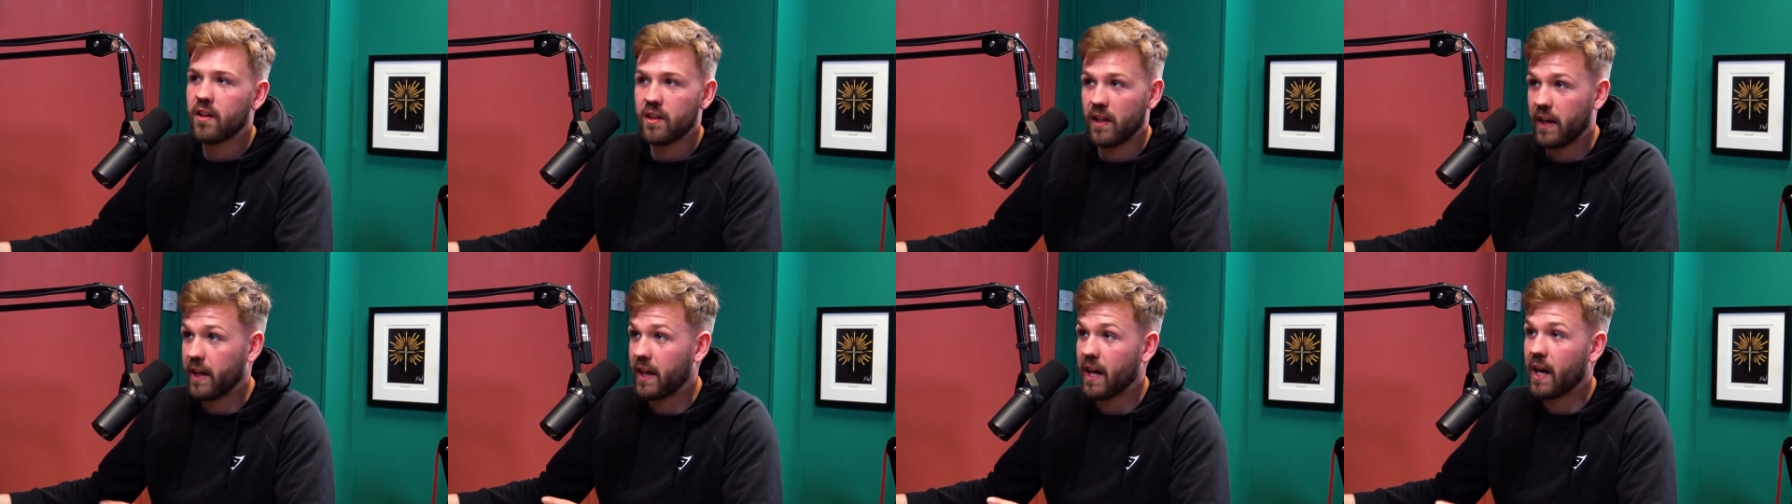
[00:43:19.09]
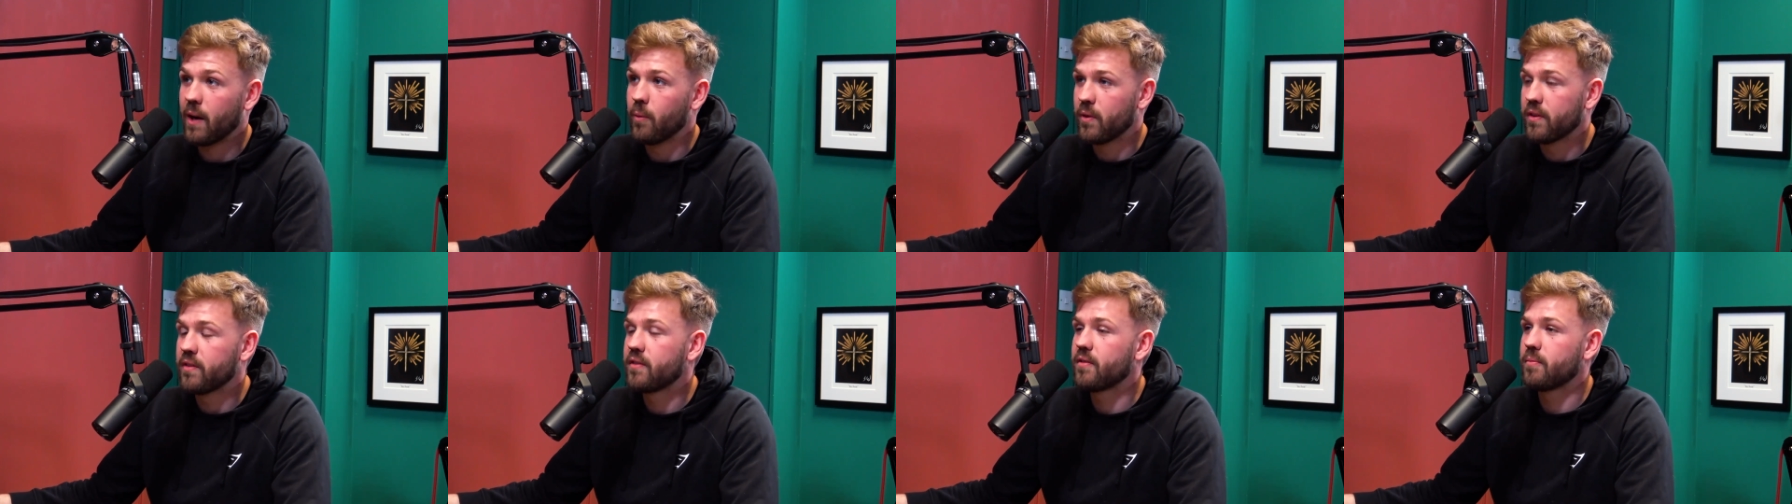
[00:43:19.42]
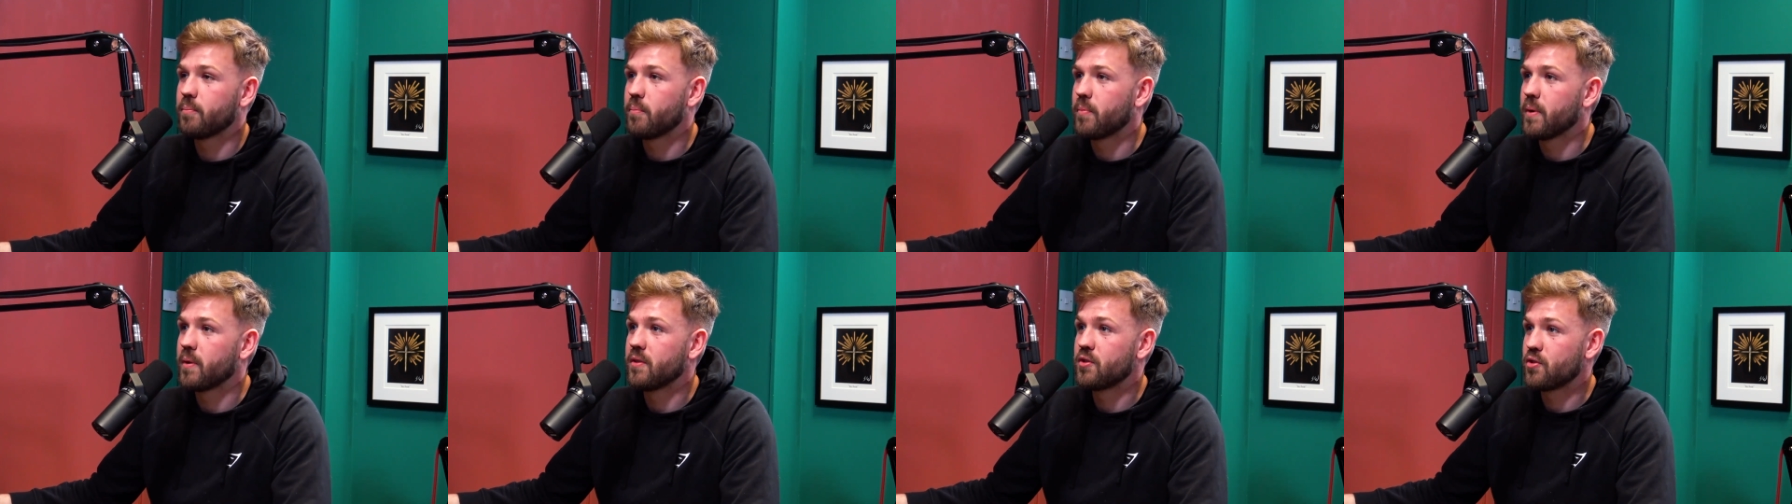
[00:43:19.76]
Like I would
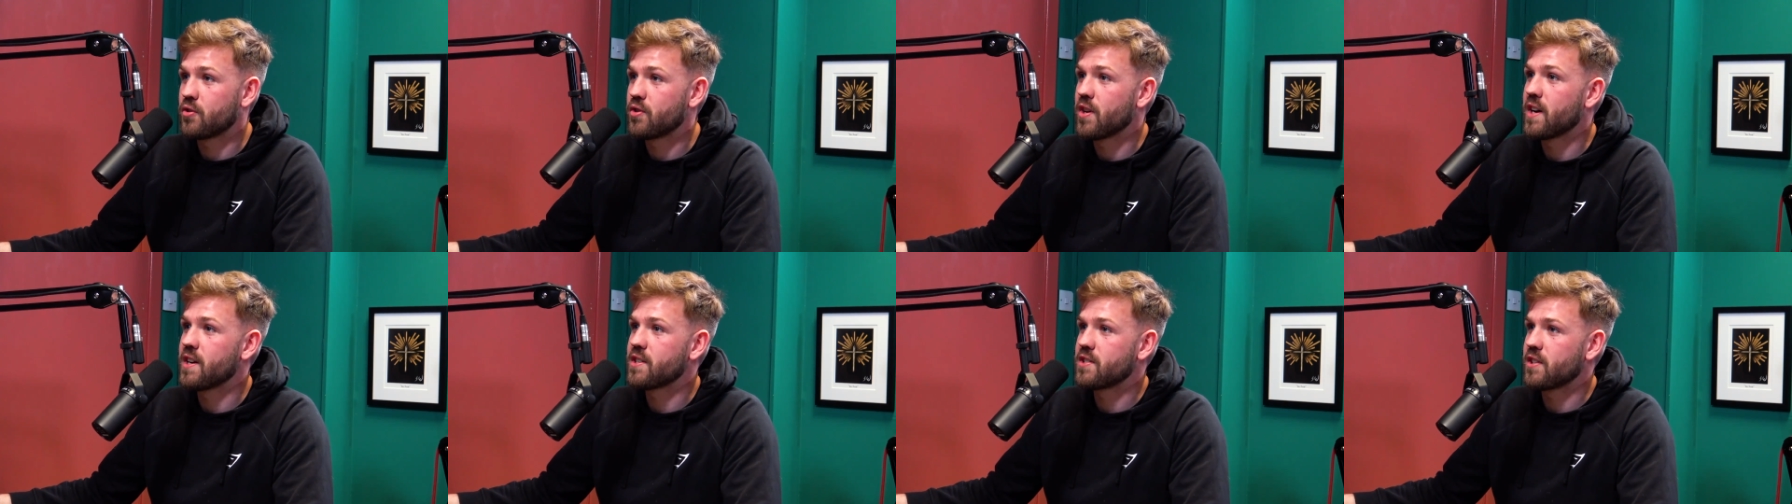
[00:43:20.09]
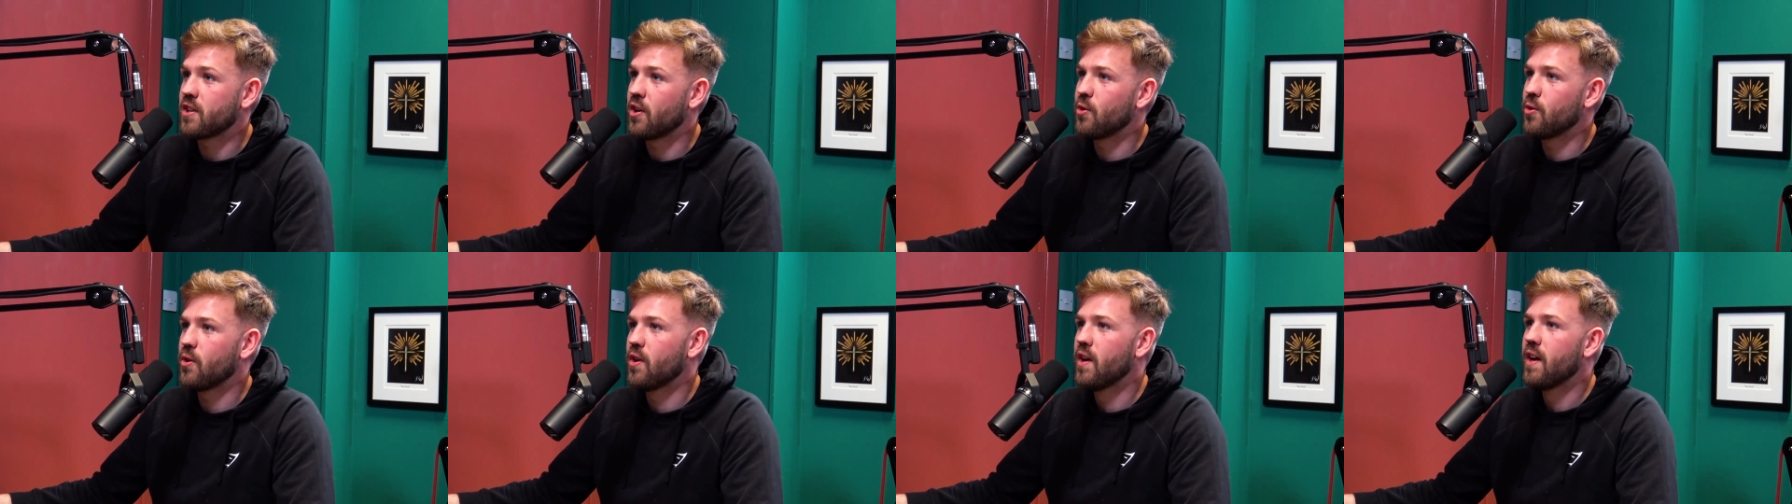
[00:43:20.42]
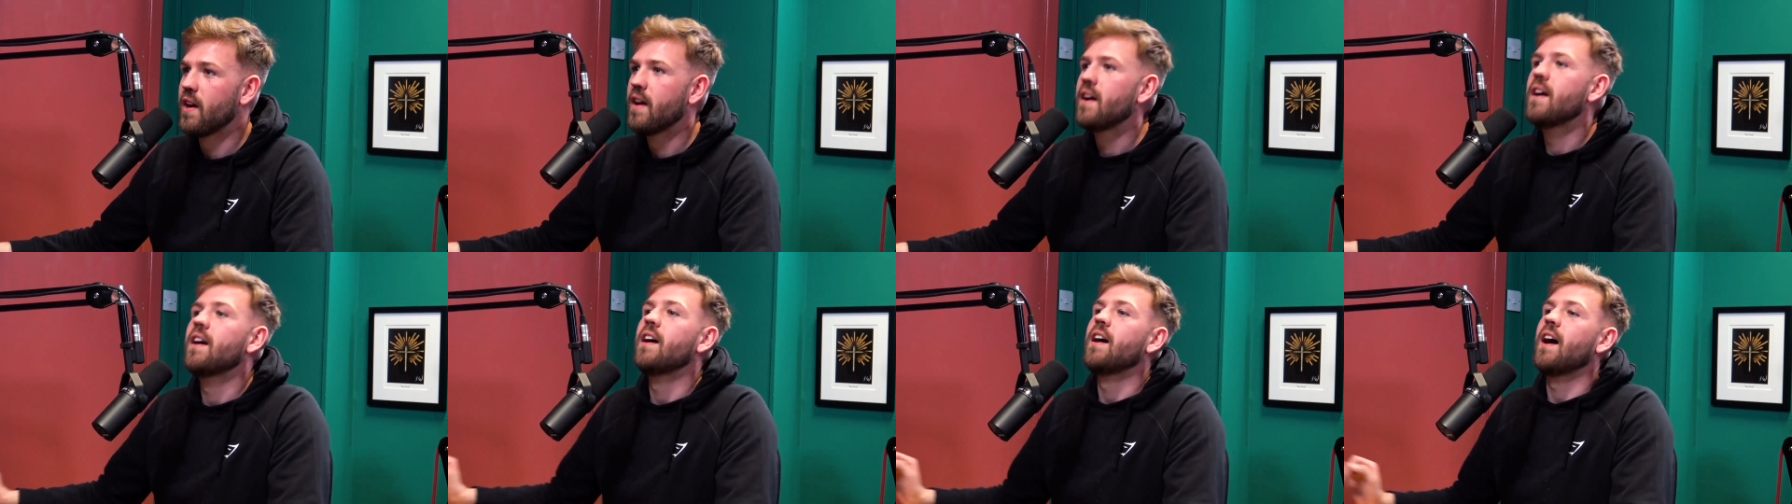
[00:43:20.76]
be stressed out. Yeah,
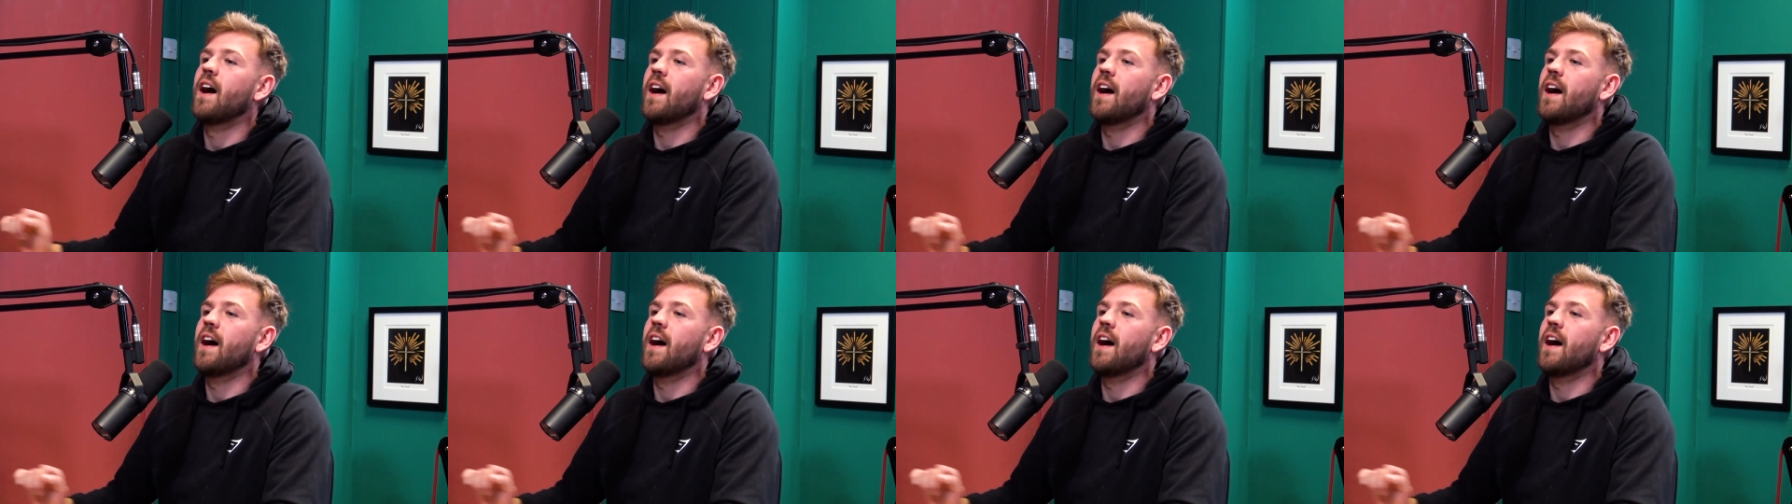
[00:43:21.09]
yeah.